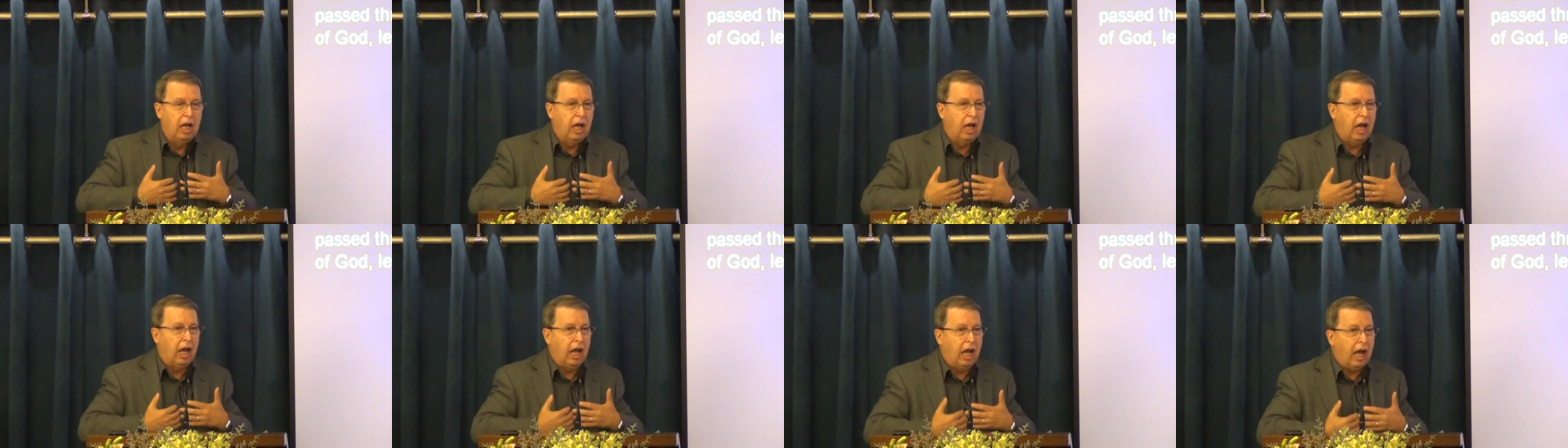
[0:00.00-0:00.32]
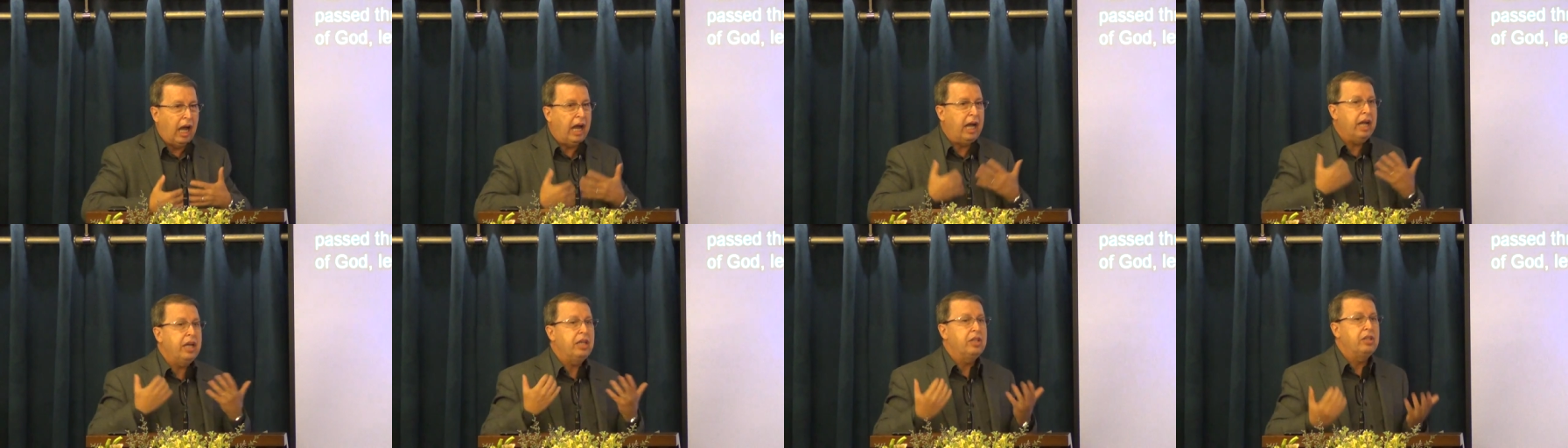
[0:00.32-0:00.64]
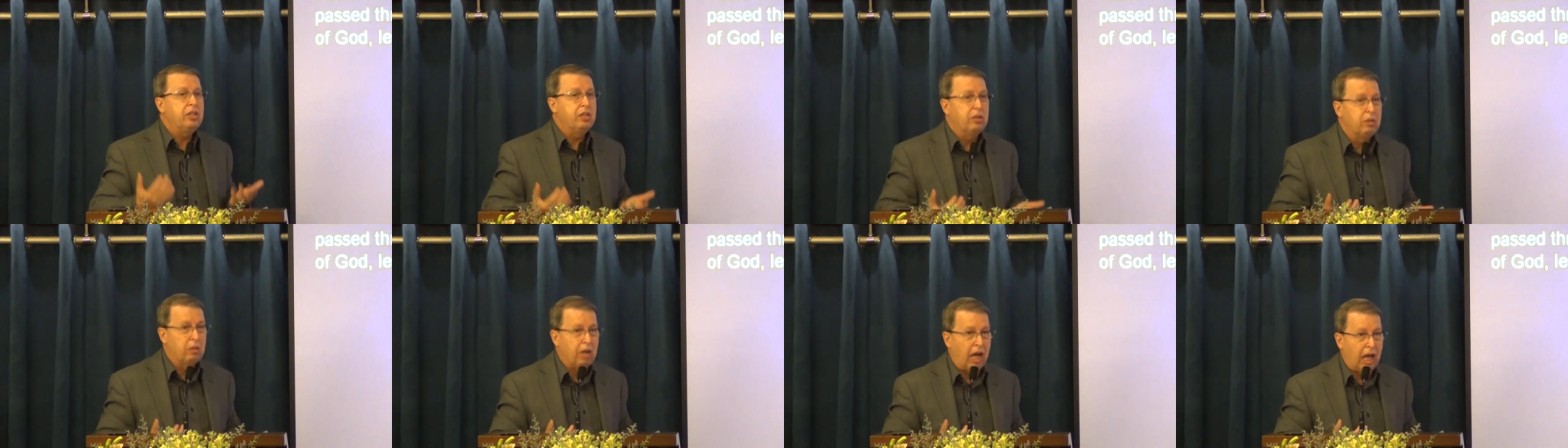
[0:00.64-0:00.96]

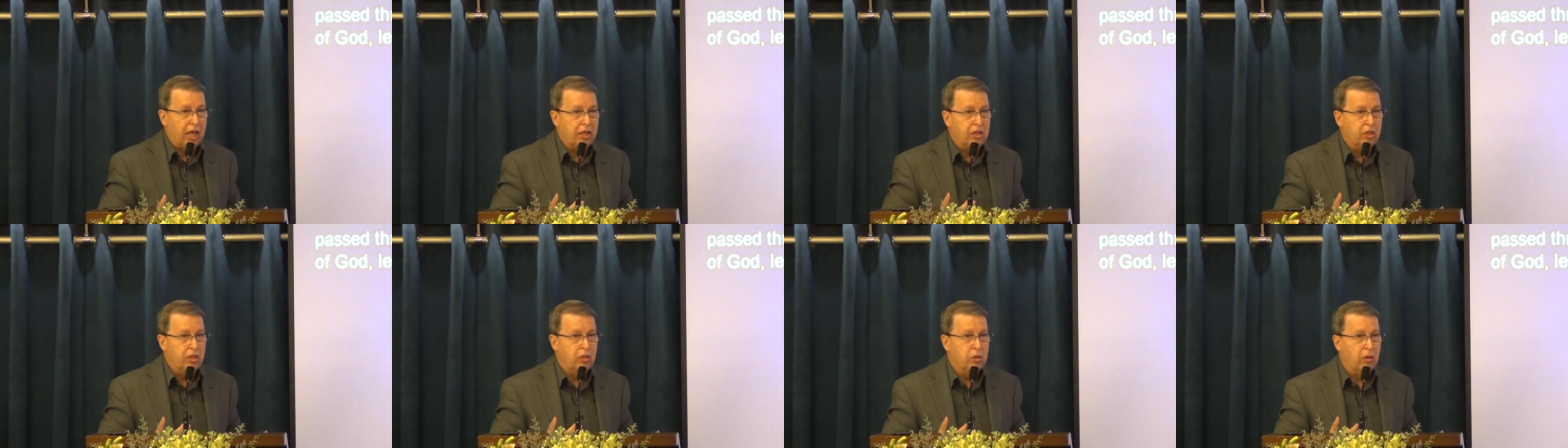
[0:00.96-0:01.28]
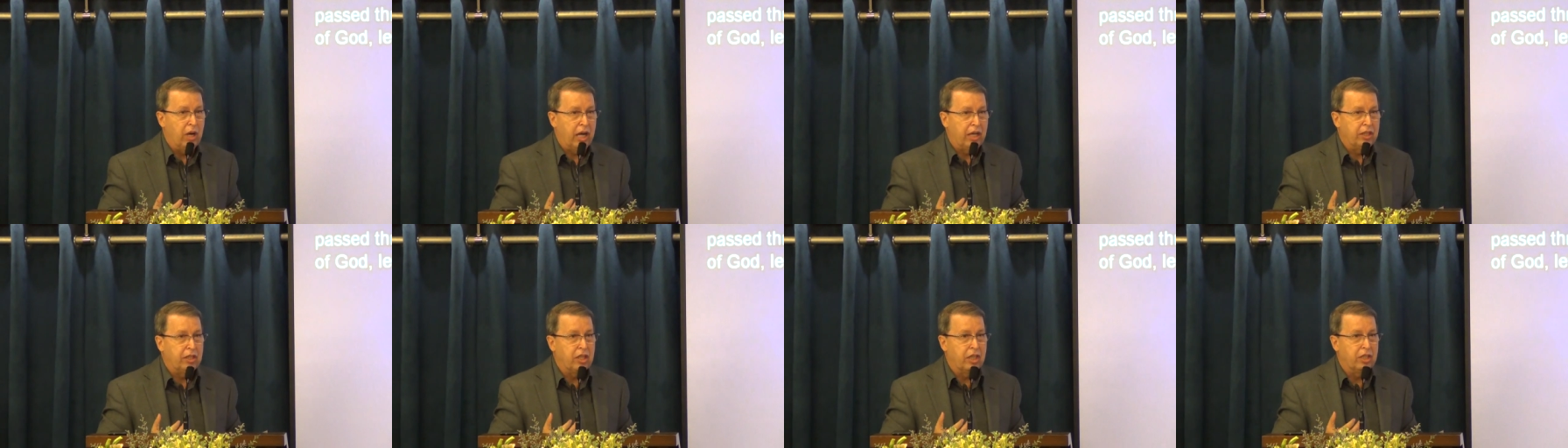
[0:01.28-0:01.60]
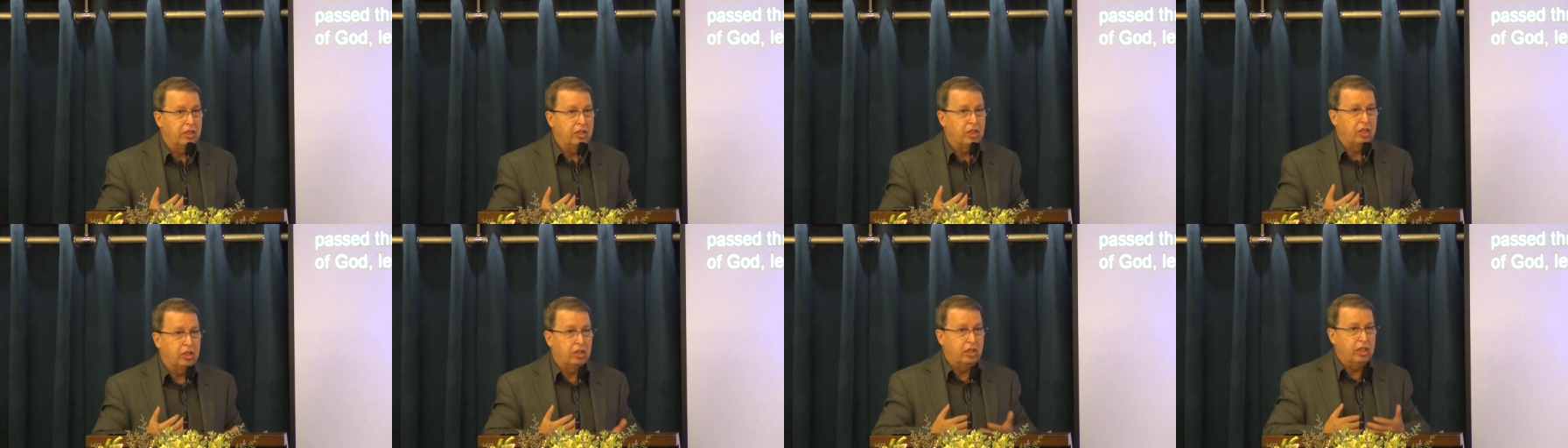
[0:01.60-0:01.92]
hide your new
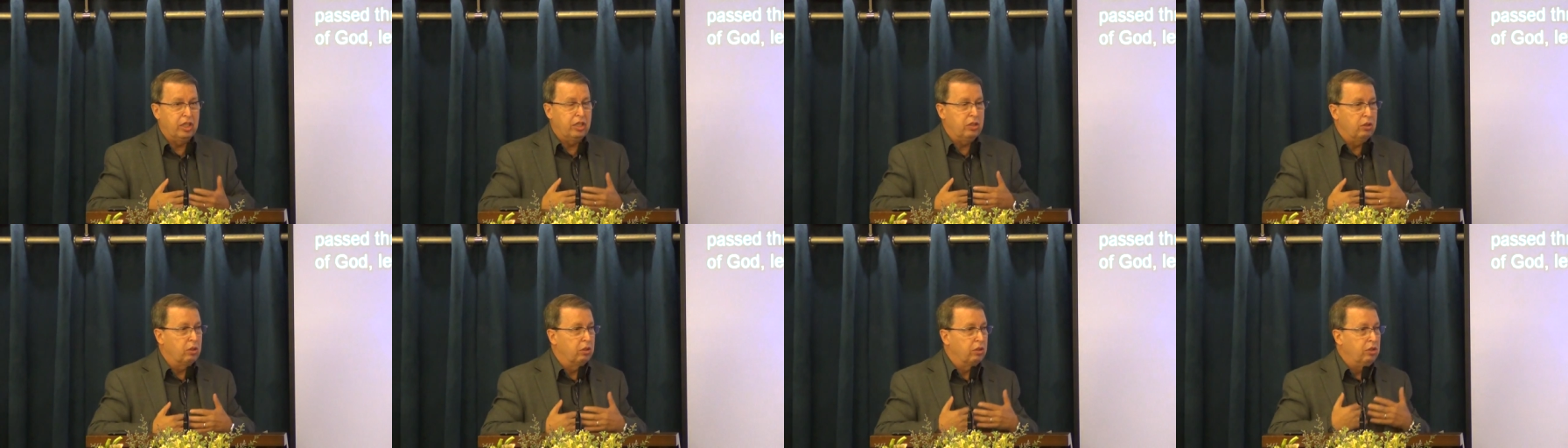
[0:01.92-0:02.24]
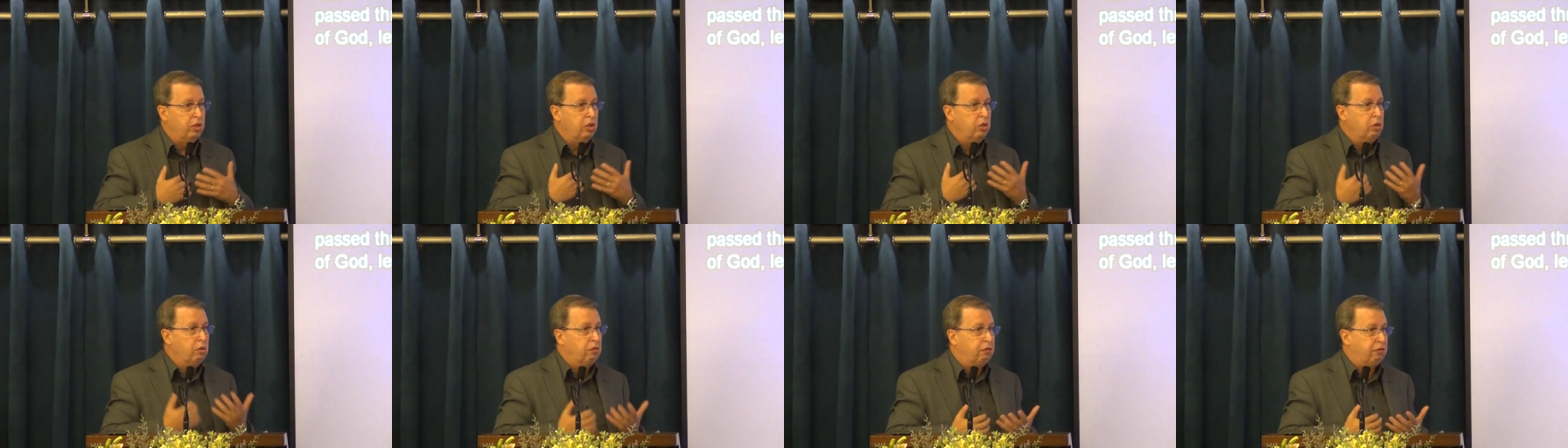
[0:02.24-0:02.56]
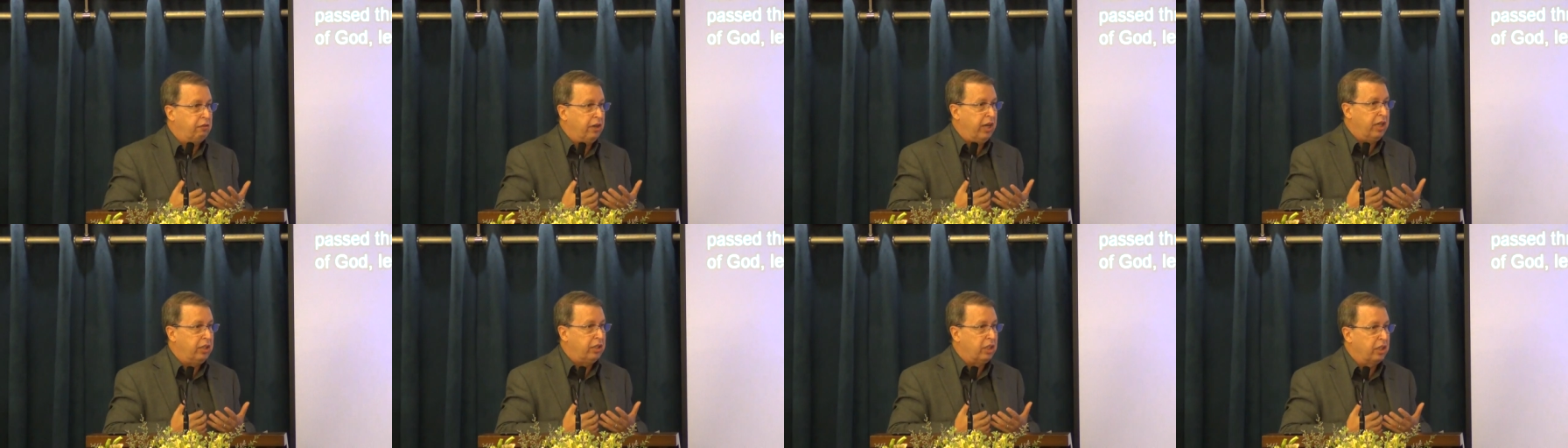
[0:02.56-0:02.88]
identity, your new
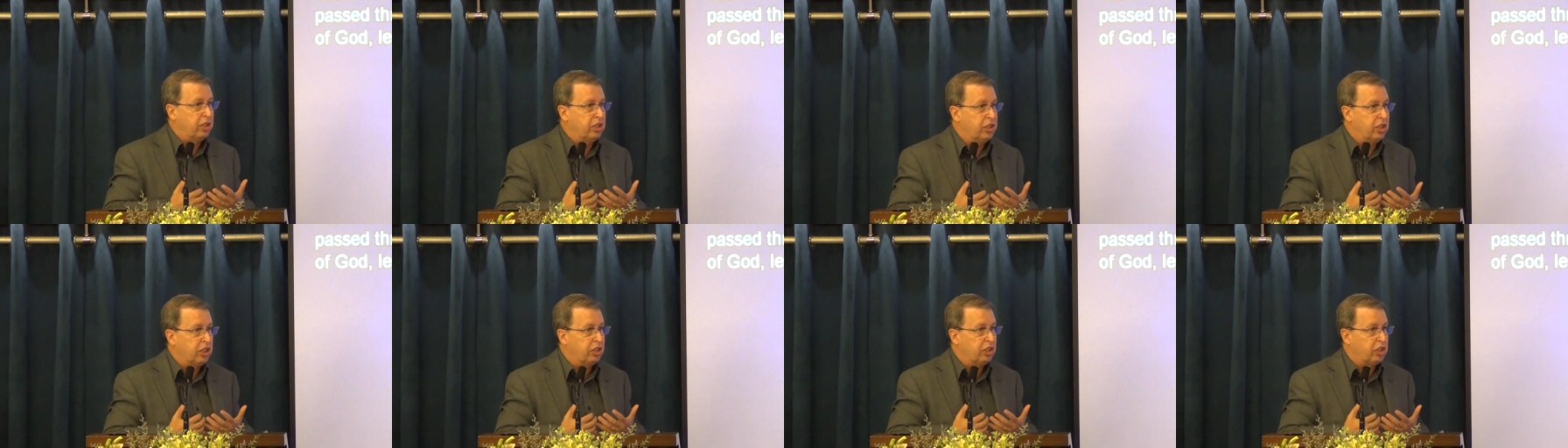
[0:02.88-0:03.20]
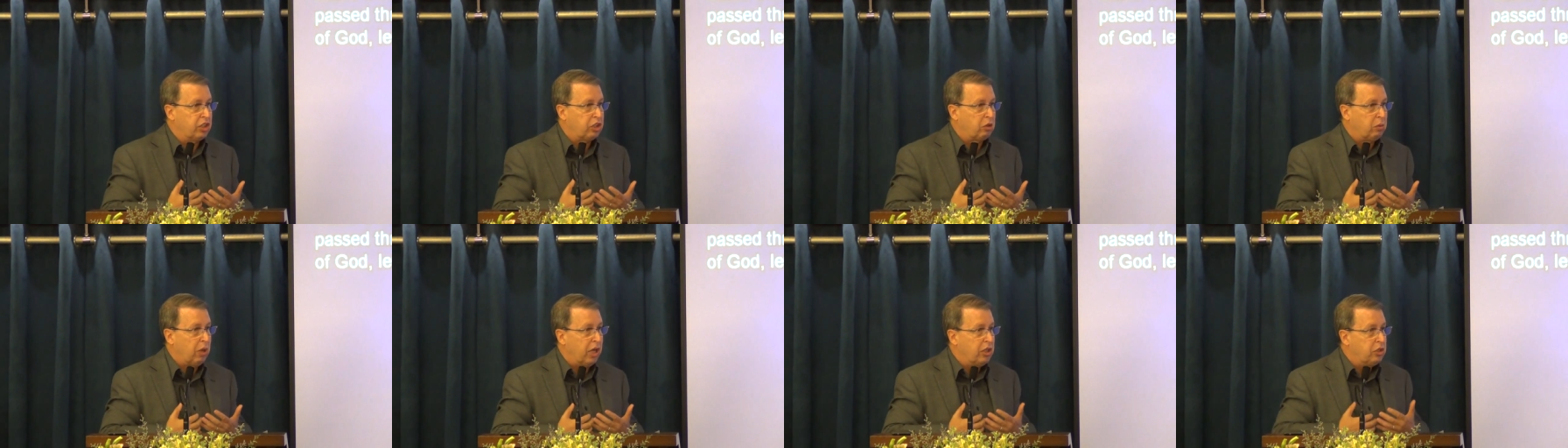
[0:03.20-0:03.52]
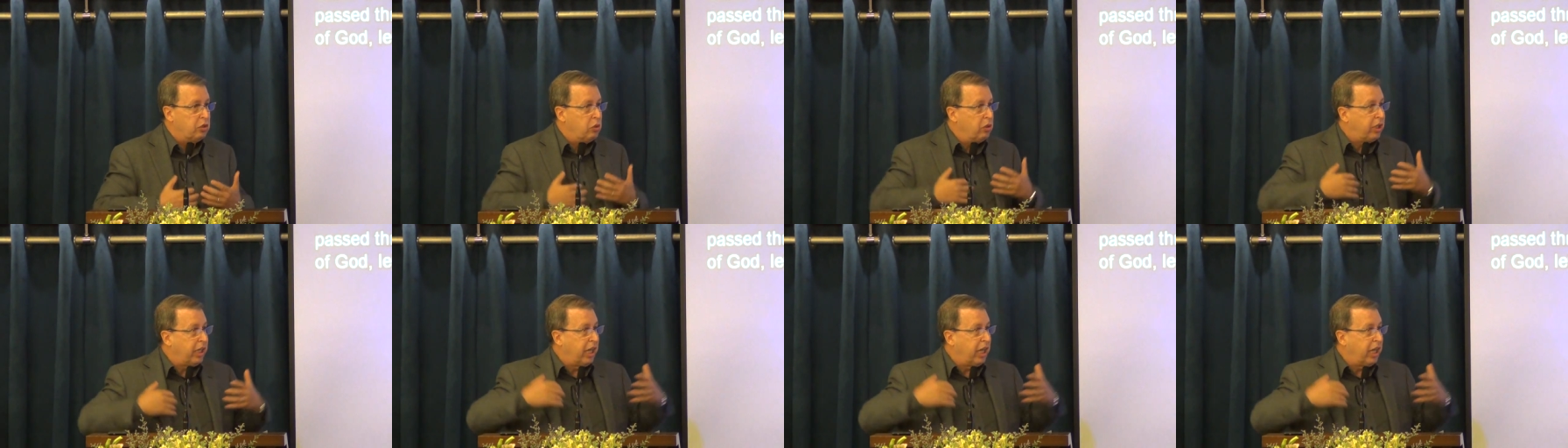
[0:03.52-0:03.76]
faith in Jesus Christ. You